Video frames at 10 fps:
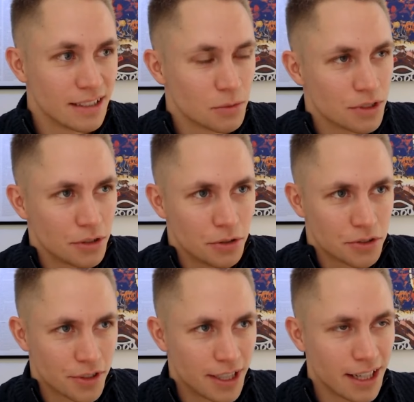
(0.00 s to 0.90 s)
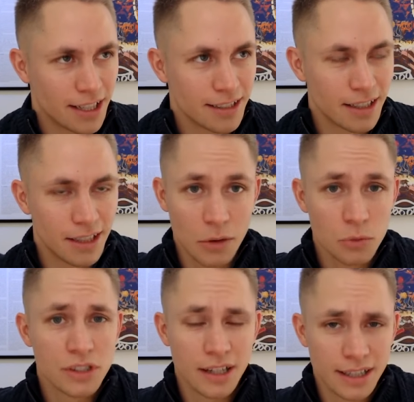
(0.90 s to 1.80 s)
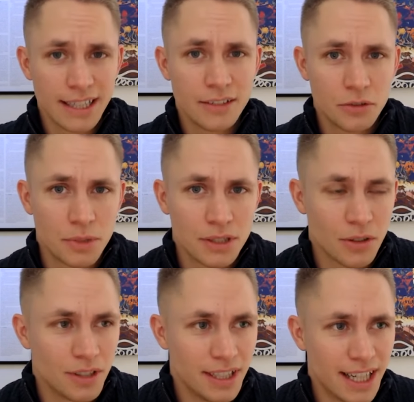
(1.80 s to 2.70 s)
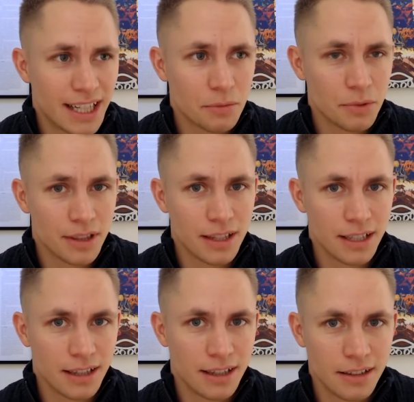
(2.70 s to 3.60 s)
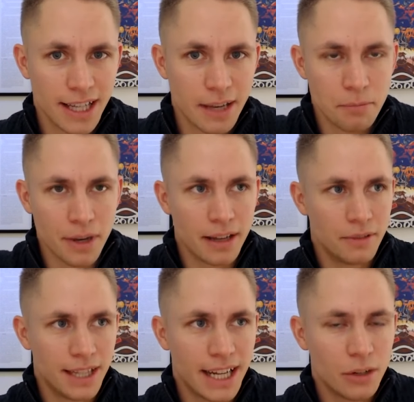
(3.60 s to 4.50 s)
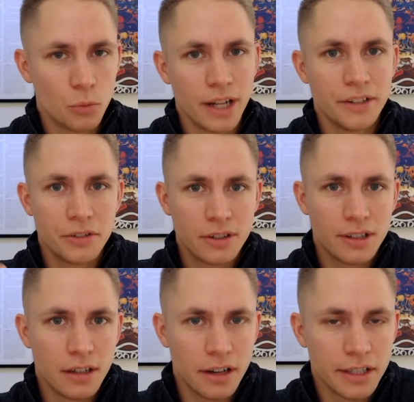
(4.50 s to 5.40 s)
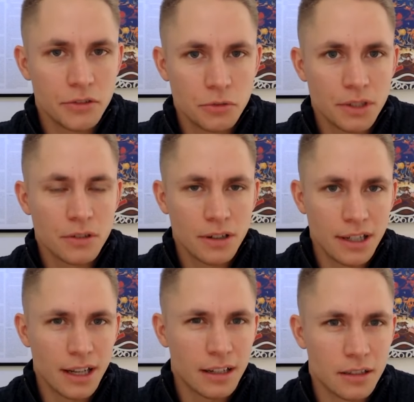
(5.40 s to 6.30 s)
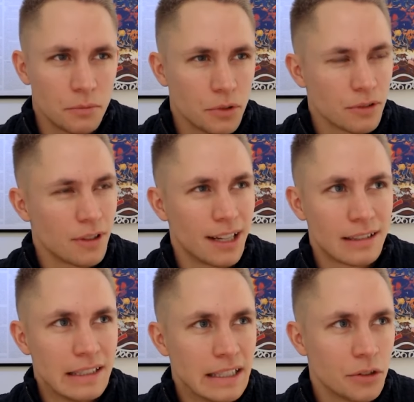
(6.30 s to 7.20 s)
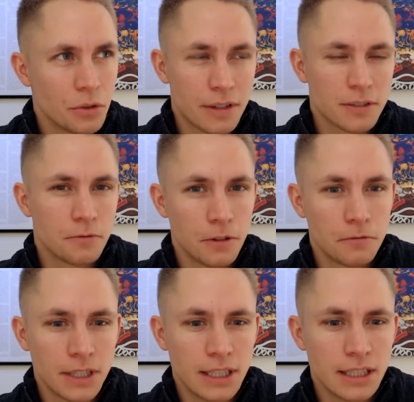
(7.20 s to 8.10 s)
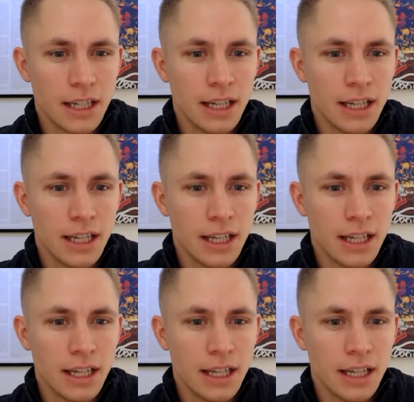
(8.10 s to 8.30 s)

was a huge thing. I I was not into Bitcoin yet, but that but then when you got into Bitcoin and I got into Bitcoin like 2015,